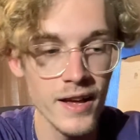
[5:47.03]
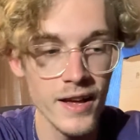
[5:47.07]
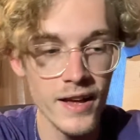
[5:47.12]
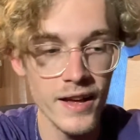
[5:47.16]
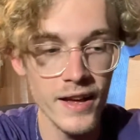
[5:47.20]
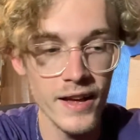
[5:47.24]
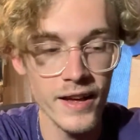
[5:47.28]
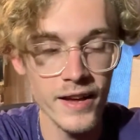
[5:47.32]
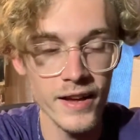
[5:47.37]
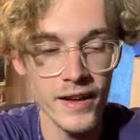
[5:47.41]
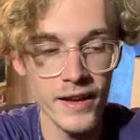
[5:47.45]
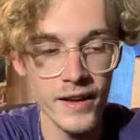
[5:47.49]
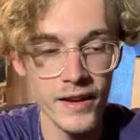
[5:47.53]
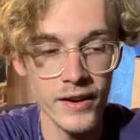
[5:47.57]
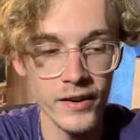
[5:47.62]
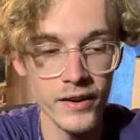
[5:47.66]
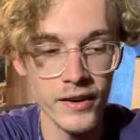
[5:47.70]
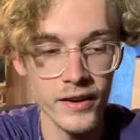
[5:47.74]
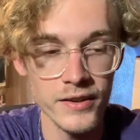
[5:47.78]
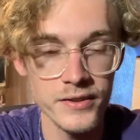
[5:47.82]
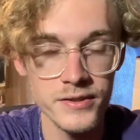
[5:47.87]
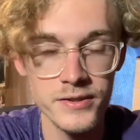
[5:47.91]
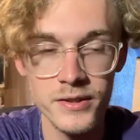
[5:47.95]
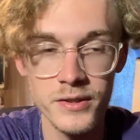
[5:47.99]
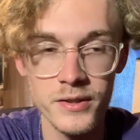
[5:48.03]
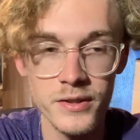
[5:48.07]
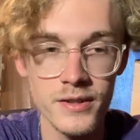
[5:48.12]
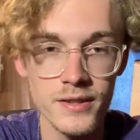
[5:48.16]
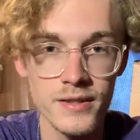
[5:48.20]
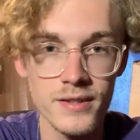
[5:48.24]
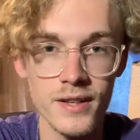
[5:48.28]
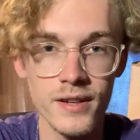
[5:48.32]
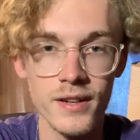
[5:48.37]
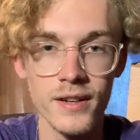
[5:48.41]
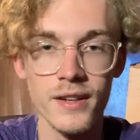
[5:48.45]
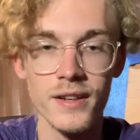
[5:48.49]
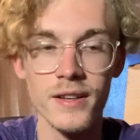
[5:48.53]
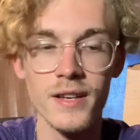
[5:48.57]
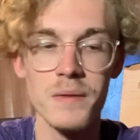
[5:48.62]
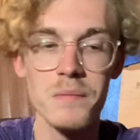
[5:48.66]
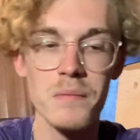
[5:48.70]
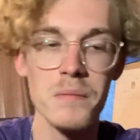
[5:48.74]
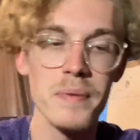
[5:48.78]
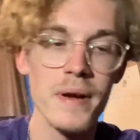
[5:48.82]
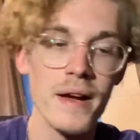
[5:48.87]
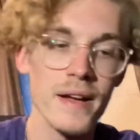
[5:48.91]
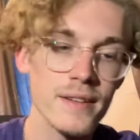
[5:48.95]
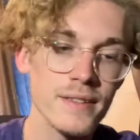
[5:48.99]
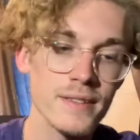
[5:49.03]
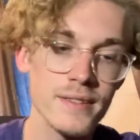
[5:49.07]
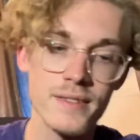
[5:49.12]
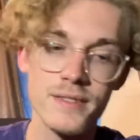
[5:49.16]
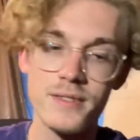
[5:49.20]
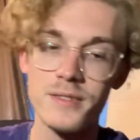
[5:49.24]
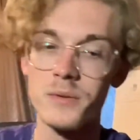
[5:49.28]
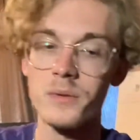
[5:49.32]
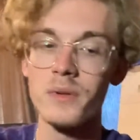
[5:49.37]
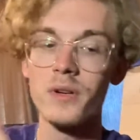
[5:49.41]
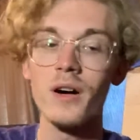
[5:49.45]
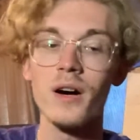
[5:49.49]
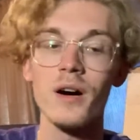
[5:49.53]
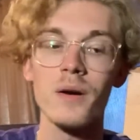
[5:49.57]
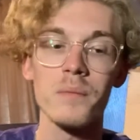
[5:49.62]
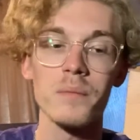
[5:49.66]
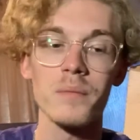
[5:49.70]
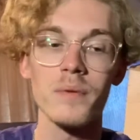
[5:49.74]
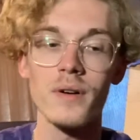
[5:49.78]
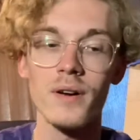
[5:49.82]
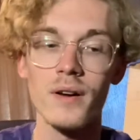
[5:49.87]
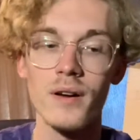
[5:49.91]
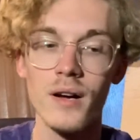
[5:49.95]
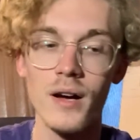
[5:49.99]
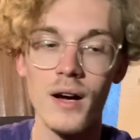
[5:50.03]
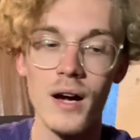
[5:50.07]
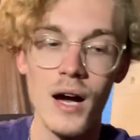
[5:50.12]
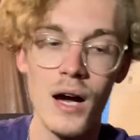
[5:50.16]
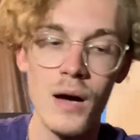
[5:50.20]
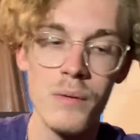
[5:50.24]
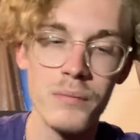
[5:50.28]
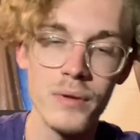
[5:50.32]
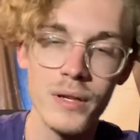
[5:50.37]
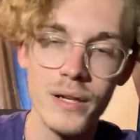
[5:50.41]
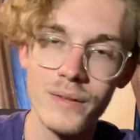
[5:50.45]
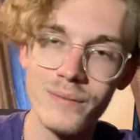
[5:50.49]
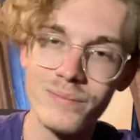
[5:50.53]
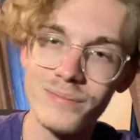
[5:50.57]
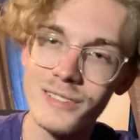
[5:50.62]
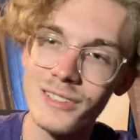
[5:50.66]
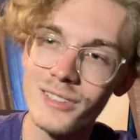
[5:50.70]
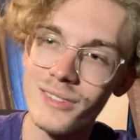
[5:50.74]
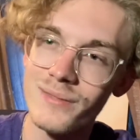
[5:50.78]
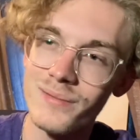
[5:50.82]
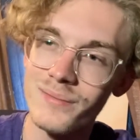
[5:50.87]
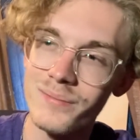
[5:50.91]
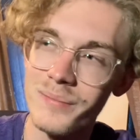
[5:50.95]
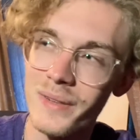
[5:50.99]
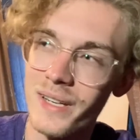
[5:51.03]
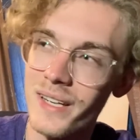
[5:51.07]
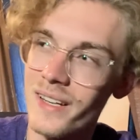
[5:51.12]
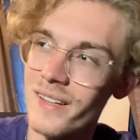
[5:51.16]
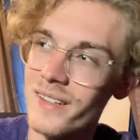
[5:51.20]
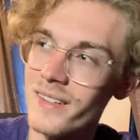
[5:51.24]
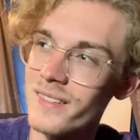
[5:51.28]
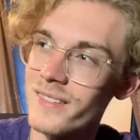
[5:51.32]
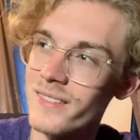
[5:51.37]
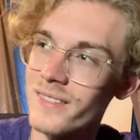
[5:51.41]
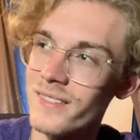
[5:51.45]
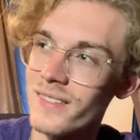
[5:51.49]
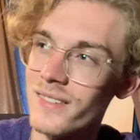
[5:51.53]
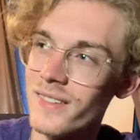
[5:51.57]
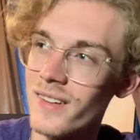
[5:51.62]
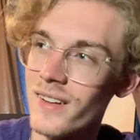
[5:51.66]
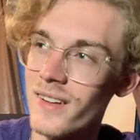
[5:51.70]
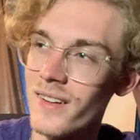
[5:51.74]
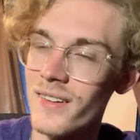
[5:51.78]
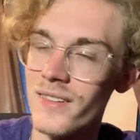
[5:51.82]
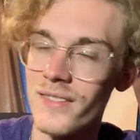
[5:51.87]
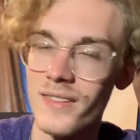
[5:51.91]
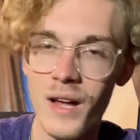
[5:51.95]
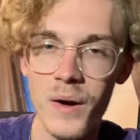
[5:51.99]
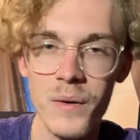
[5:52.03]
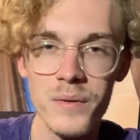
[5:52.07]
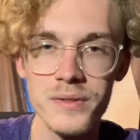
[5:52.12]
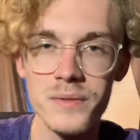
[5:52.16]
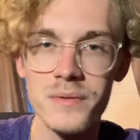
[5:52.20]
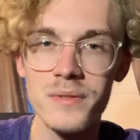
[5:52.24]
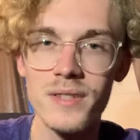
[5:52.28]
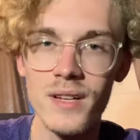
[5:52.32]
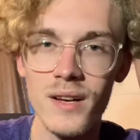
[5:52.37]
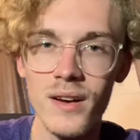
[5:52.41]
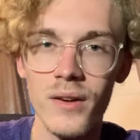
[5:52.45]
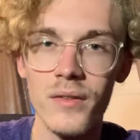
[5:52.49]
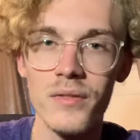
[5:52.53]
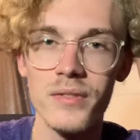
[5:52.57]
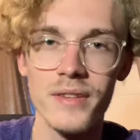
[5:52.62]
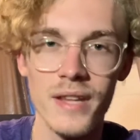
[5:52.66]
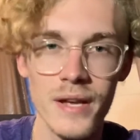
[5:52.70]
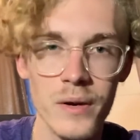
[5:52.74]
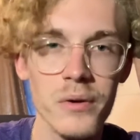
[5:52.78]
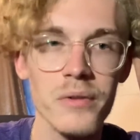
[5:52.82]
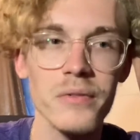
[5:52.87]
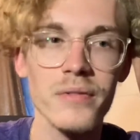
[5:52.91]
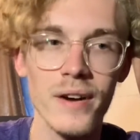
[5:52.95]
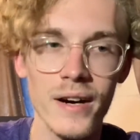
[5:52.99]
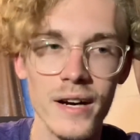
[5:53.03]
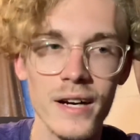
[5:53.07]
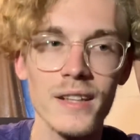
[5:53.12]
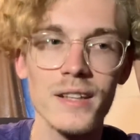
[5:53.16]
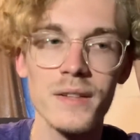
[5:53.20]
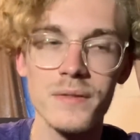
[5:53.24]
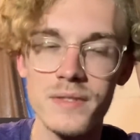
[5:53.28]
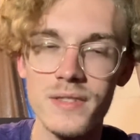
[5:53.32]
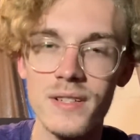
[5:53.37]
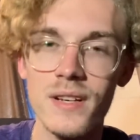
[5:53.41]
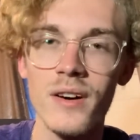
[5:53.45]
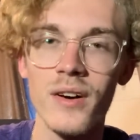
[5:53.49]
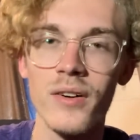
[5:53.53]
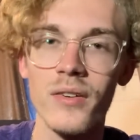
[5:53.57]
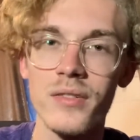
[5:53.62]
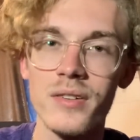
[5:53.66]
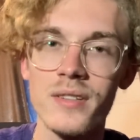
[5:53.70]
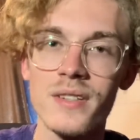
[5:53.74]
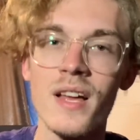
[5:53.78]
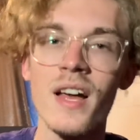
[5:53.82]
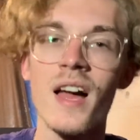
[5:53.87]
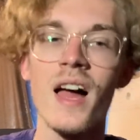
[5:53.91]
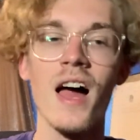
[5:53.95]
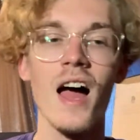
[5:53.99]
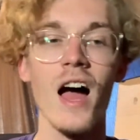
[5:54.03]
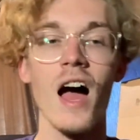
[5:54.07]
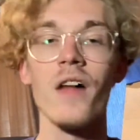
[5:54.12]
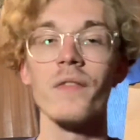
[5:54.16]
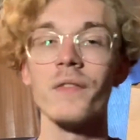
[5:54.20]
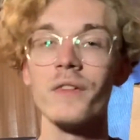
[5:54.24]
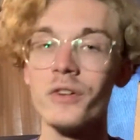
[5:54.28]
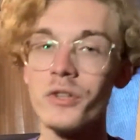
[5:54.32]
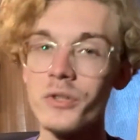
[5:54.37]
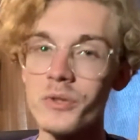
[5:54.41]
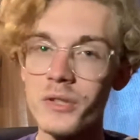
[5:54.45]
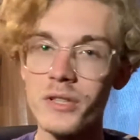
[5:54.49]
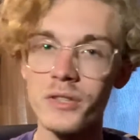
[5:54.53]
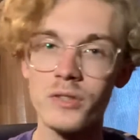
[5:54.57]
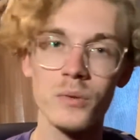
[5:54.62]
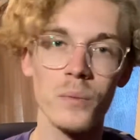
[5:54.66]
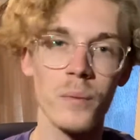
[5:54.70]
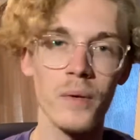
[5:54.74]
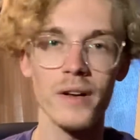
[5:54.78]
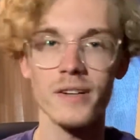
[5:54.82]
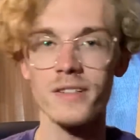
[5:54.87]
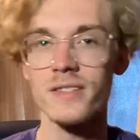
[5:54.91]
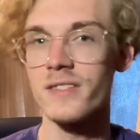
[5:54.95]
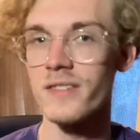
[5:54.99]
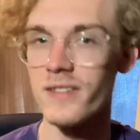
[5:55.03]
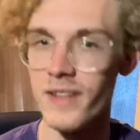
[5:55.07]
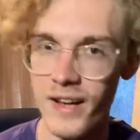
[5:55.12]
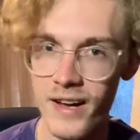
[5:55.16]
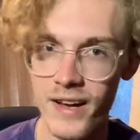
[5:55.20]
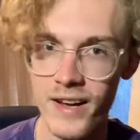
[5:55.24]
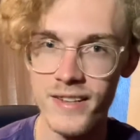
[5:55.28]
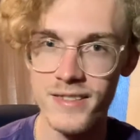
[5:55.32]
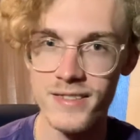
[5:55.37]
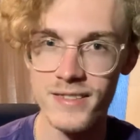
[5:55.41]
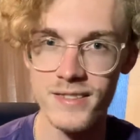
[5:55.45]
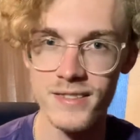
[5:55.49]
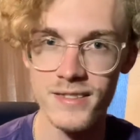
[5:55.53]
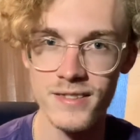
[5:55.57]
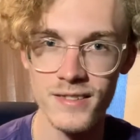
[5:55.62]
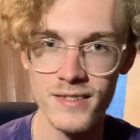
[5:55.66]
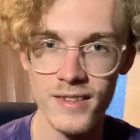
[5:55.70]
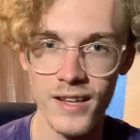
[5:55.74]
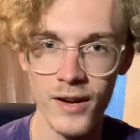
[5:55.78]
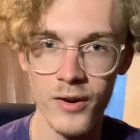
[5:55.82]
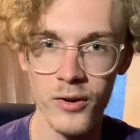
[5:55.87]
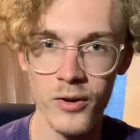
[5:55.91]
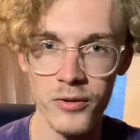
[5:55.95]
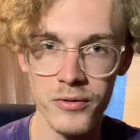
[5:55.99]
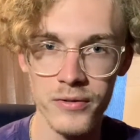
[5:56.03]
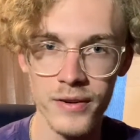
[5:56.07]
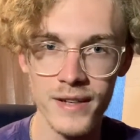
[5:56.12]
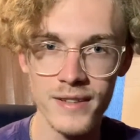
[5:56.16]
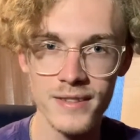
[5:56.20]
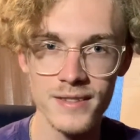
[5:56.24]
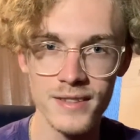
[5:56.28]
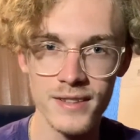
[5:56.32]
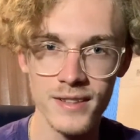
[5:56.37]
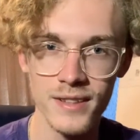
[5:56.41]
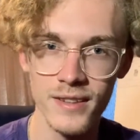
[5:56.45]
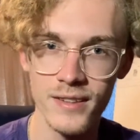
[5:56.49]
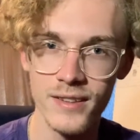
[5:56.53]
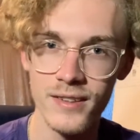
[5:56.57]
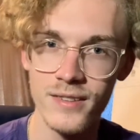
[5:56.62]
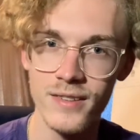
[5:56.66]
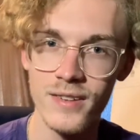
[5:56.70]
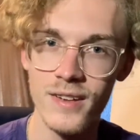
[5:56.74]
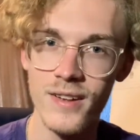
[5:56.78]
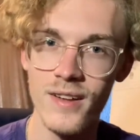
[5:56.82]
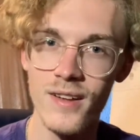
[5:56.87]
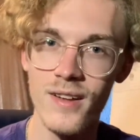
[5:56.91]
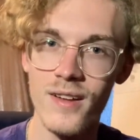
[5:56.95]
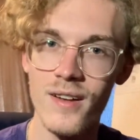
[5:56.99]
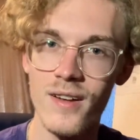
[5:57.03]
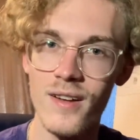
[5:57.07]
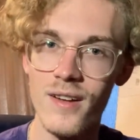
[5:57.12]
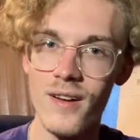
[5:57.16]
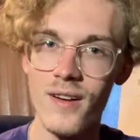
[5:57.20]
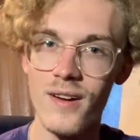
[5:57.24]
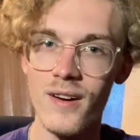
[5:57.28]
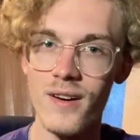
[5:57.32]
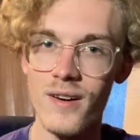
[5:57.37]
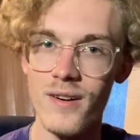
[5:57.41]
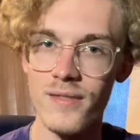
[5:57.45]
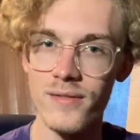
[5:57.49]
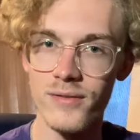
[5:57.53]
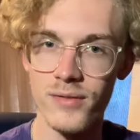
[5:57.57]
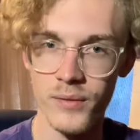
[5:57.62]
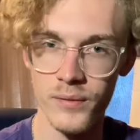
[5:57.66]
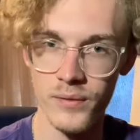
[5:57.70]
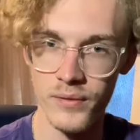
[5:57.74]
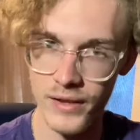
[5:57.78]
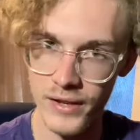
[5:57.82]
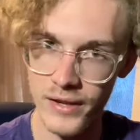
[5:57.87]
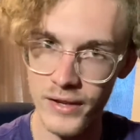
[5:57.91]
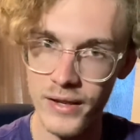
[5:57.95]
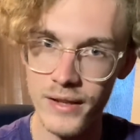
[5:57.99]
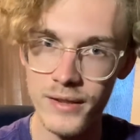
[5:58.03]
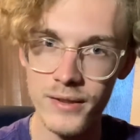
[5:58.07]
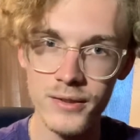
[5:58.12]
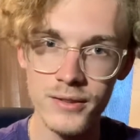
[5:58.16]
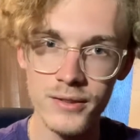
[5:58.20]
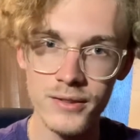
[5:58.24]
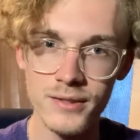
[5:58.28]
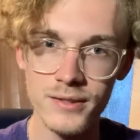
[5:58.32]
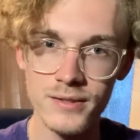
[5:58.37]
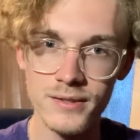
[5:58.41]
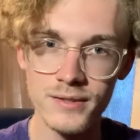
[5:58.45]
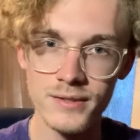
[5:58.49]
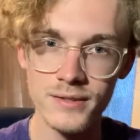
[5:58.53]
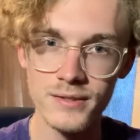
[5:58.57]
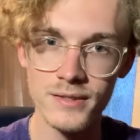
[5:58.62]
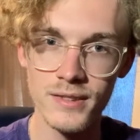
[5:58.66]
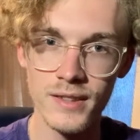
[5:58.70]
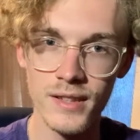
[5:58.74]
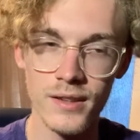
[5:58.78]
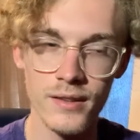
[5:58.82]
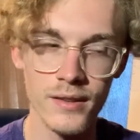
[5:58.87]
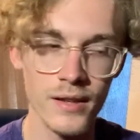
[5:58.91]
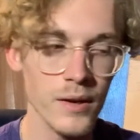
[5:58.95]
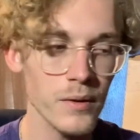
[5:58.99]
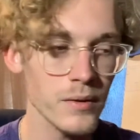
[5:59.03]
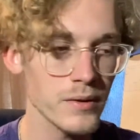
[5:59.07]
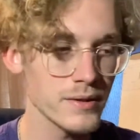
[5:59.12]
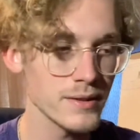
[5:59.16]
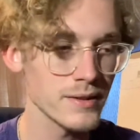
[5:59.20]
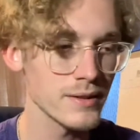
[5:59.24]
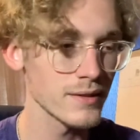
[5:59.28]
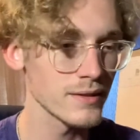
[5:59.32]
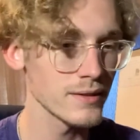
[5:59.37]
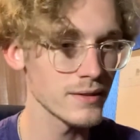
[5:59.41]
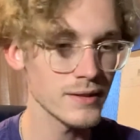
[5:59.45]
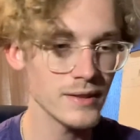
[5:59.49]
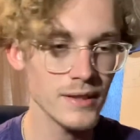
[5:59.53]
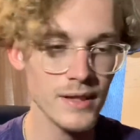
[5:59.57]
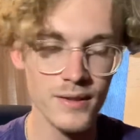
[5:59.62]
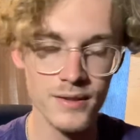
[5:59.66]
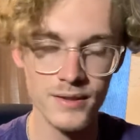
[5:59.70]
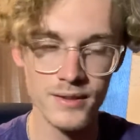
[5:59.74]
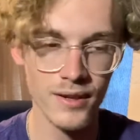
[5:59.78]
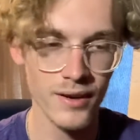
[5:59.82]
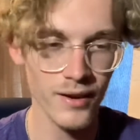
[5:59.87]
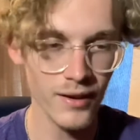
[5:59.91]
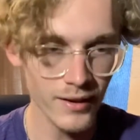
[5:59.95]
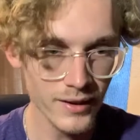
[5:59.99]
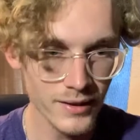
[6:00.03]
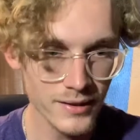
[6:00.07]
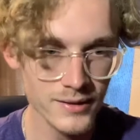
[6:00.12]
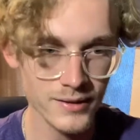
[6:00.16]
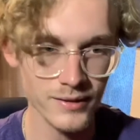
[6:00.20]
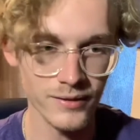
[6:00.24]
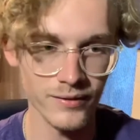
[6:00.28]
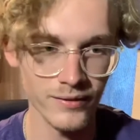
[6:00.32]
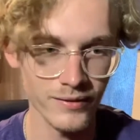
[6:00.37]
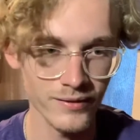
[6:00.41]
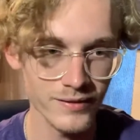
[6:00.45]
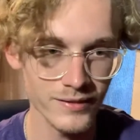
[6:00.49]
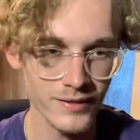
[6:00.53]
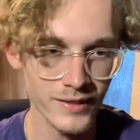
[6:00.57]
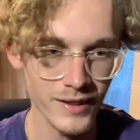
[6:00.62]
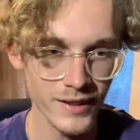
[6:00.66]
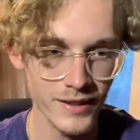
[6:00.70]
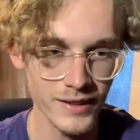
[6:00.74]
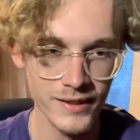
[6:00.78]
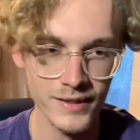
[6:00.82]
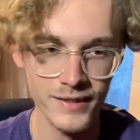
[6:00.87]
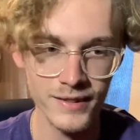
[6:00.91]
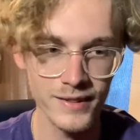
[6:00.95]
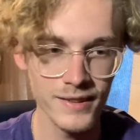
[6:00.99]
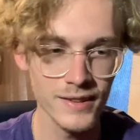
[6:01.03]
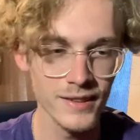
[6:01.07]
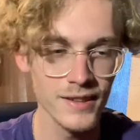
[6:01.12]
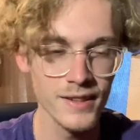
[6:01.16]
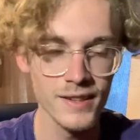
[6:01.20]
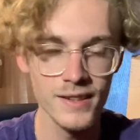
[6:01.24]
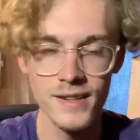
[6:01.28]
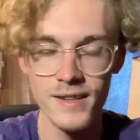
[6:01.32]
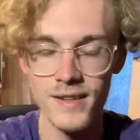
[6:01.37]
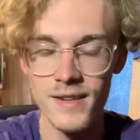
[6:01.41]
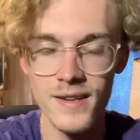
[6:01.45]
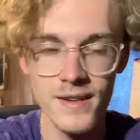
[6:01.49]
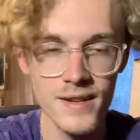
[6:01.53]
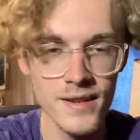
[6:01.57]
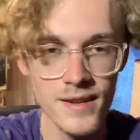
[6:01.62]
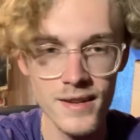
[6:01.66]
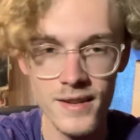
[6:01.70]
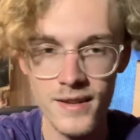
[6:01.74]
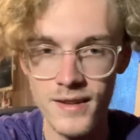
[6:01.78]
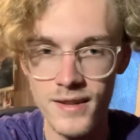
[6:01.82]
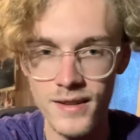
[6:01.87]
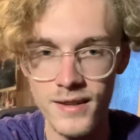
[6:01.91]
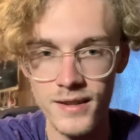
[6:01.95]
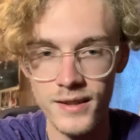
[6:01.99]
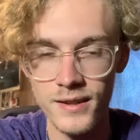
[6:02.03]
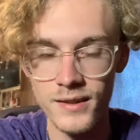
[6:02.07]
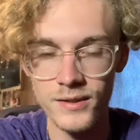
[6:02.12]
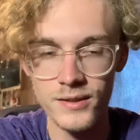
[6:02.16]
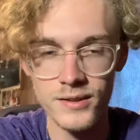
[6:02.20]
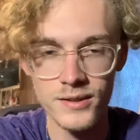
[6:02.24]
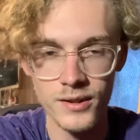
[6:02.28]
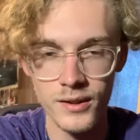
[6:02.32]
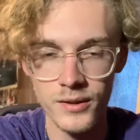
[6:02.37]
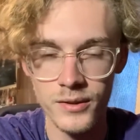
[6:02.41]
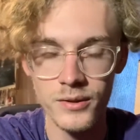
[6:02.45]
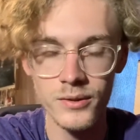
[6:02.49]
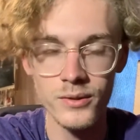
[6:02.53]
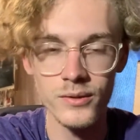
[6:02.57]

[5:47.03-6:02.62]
And as soon as him and Pattinson suit up, I'm like, man, that was themselves. So they were fighting themselves. And then you get to watch that whole fight scene from their angle. And that was awesome. Like, so,